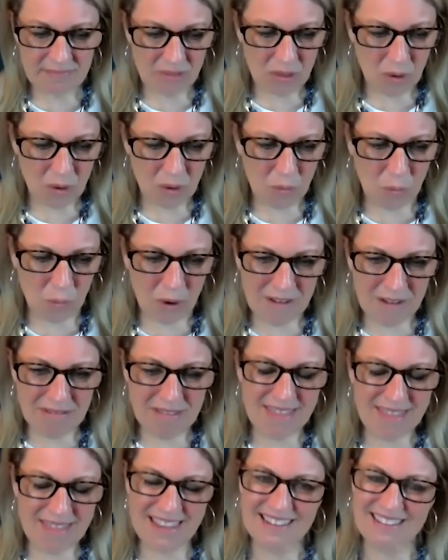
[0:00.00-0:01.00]
One of
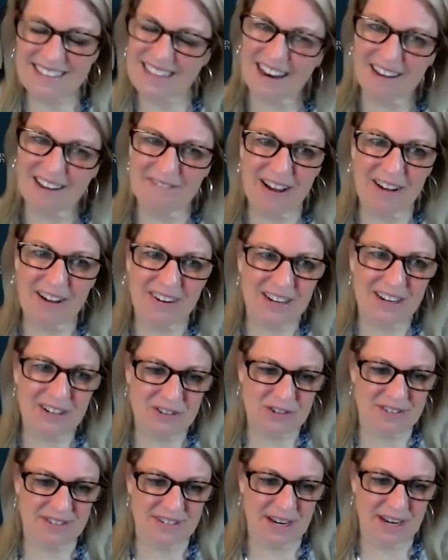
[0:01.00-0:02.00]
the things that I found
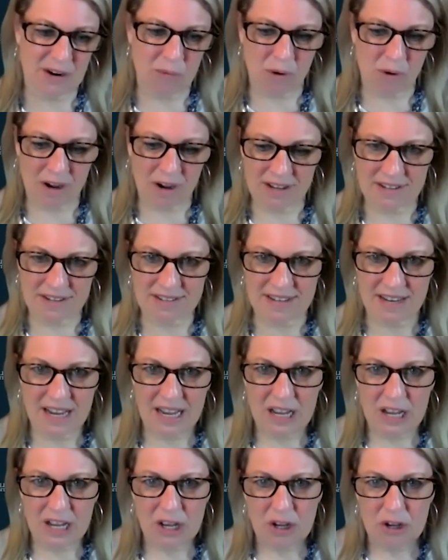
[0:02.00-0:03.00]
interesting was
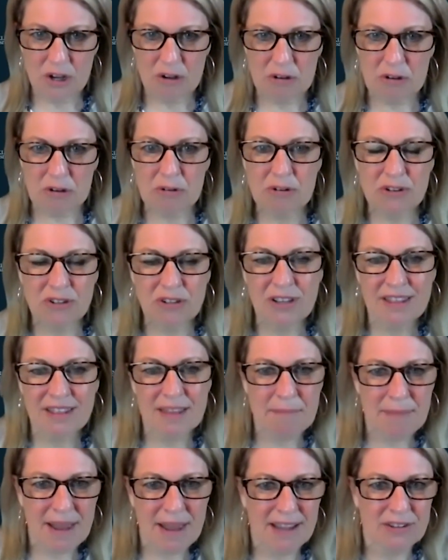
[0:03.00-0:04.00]
you took
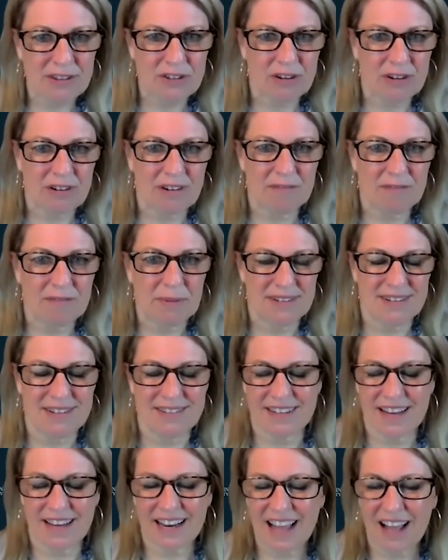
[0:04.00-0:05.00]
the Master of Business
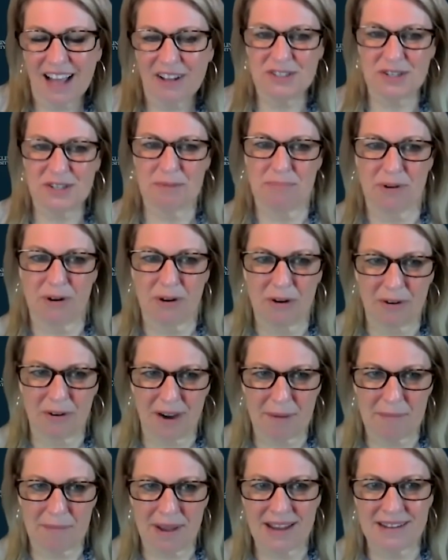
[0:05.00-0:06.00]
Psychology
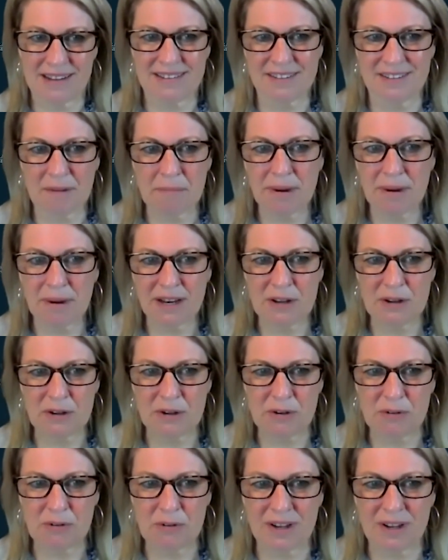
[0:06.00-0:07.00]
program as somebody
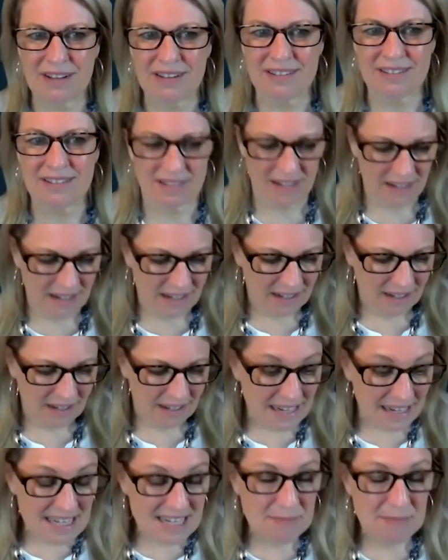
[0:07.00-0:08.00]
who was
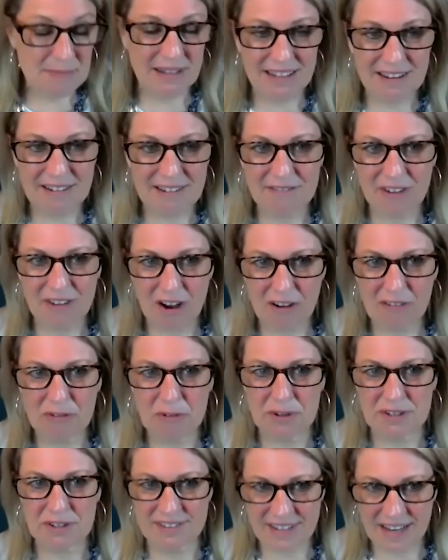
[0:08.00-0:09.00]
intimately involved
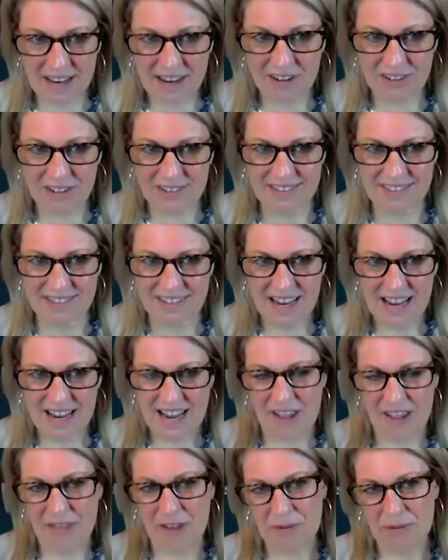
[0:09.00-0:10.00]
with sales.
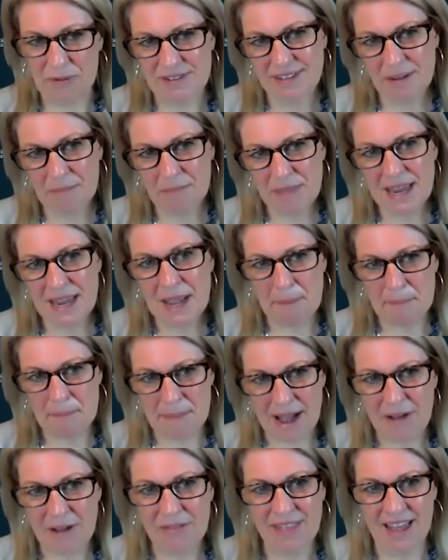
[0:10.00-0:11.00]
And there was something
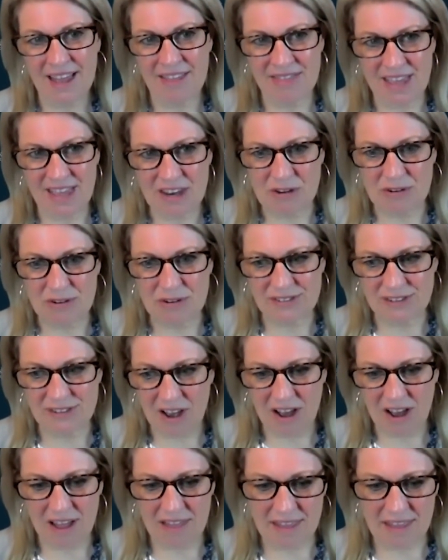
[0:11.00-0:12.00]
about that you
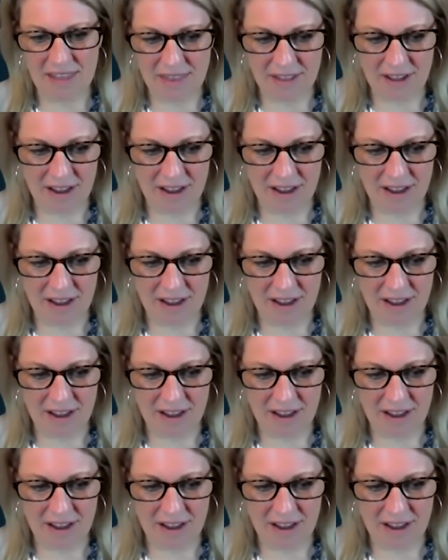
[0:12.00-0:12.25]
saw that